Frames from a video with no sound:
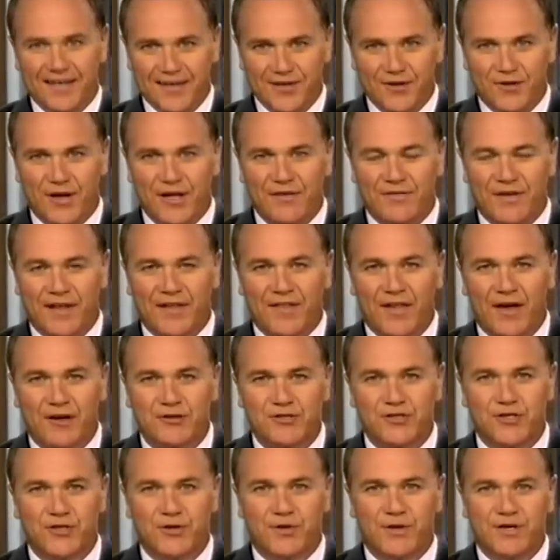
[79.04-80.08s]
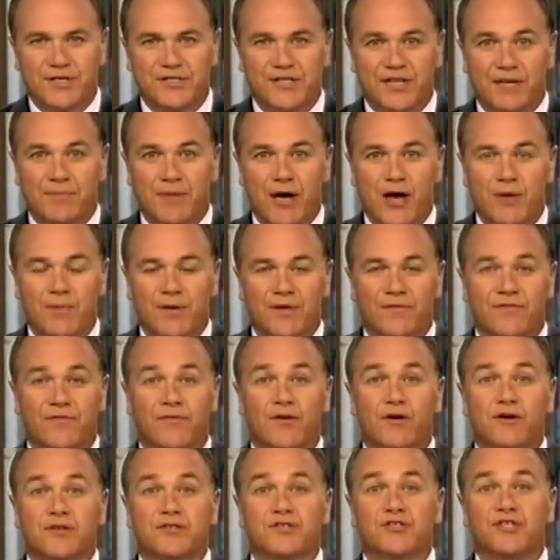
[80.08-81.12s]
Good evening, those stories in a moment.
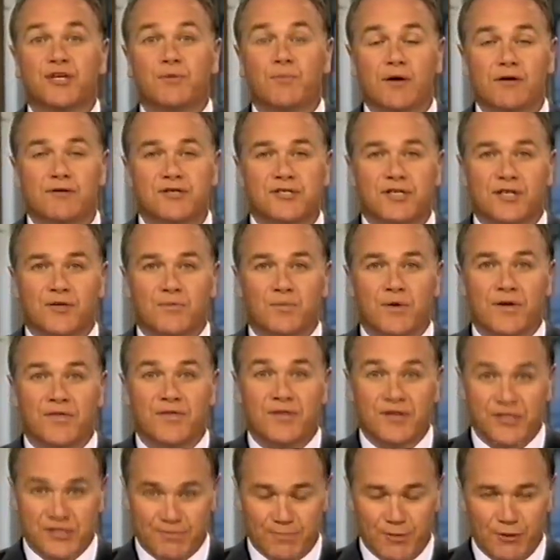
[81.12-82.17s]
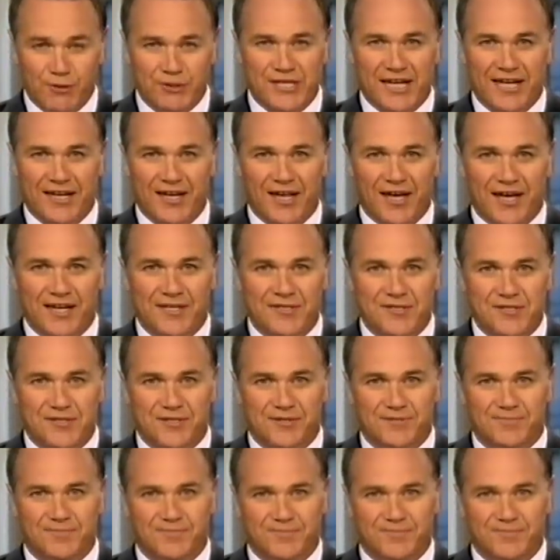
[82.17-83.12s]
First, Jim Wilson with the sports headlines.